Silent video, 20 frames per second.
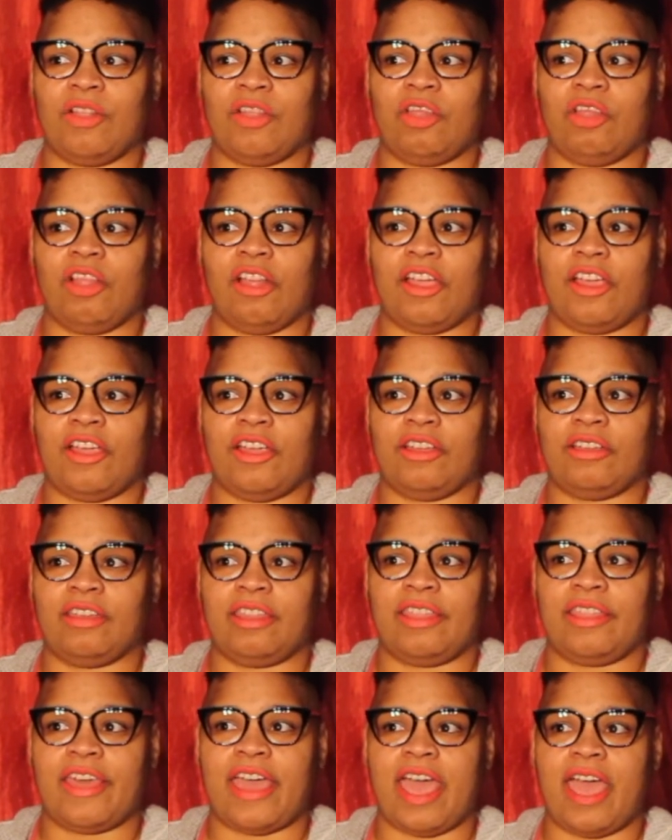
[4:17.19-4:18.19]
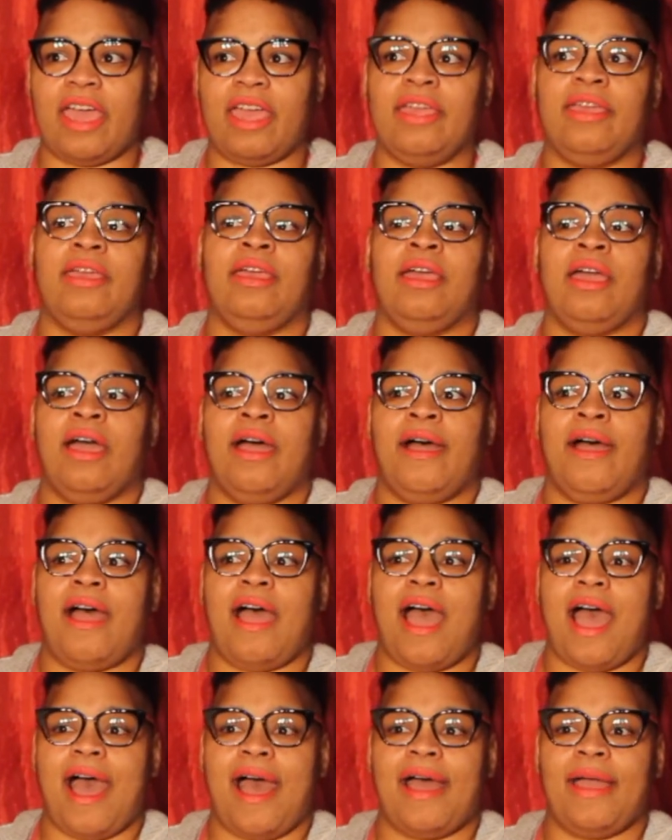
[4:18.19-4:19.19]
learned that
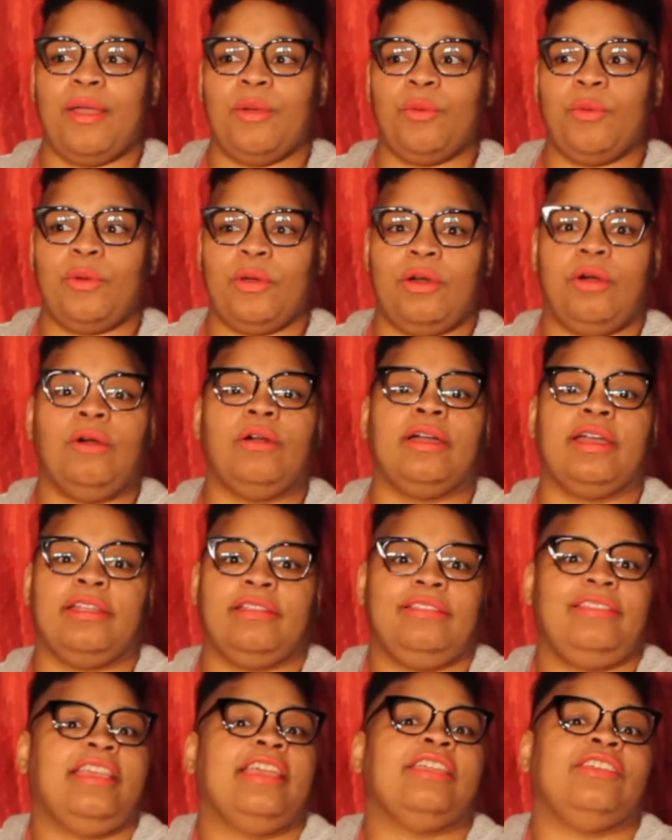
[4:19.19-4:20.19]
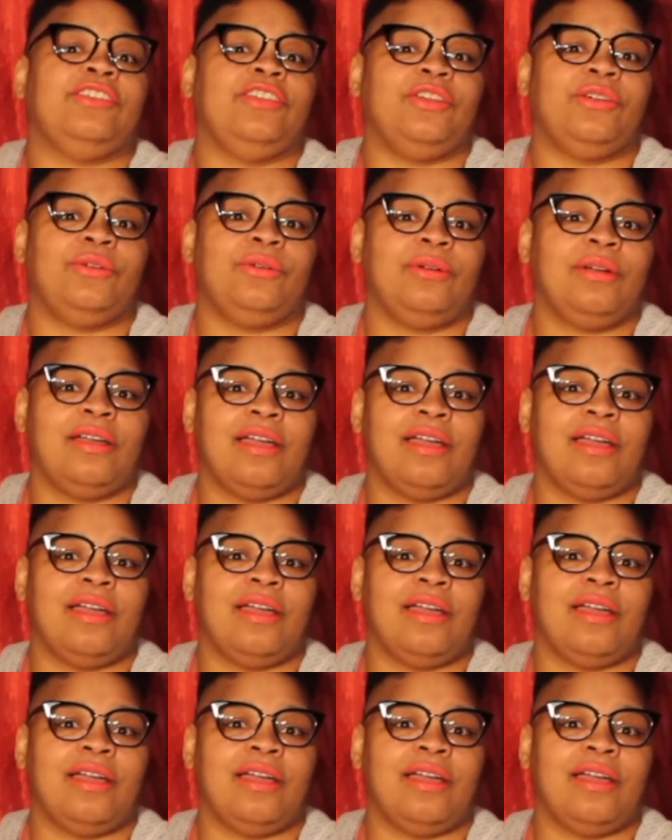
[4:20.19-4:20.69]
I will continue,